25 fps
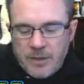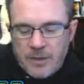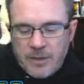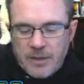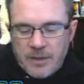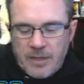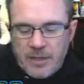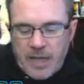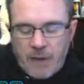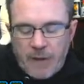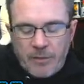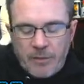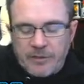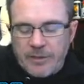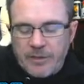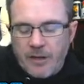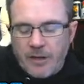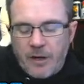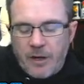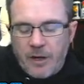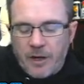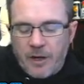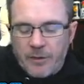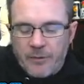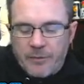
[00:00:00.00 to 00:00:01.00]
Yeah, we're just gonna
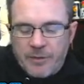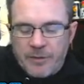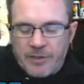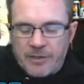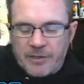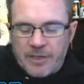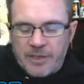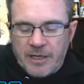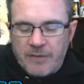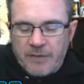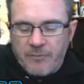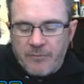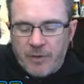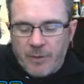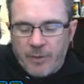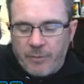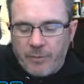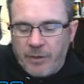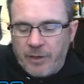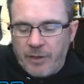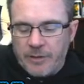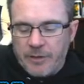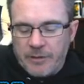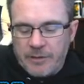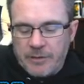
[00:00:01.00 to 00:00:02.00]
auto this. I don't even want to
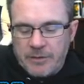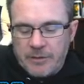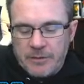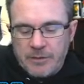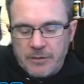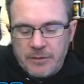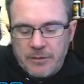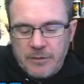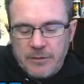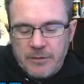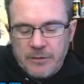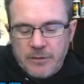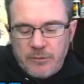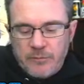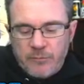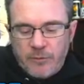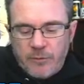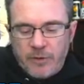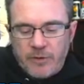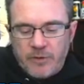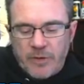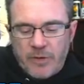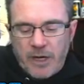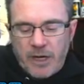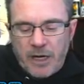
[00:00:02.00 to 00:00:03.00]
play this. We're
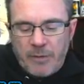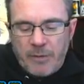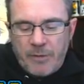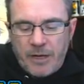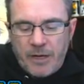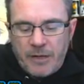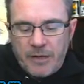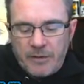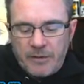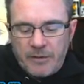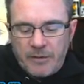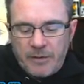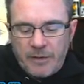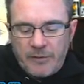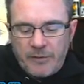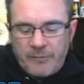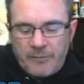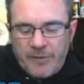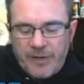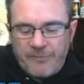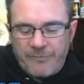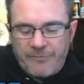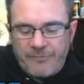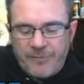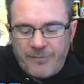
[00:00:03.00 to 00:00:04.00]
gonna talk about that
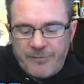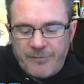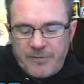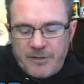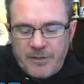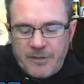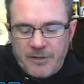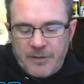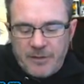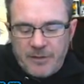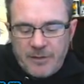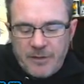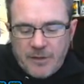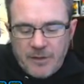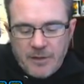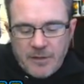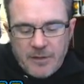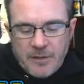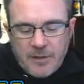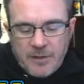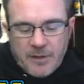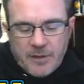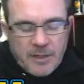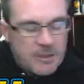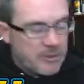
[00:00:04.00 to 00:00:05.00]
that 15
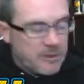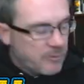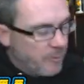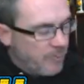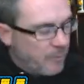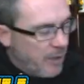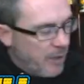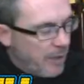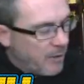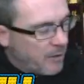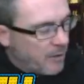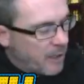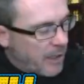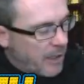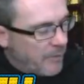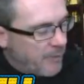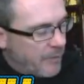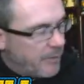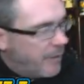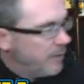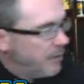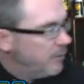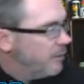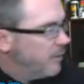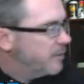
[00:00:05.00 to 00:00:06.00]
I swear, I,
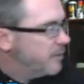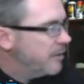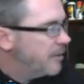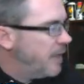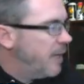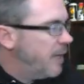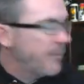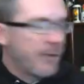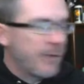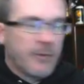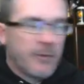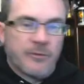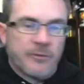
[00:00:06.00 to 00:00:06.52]
I, looked up and it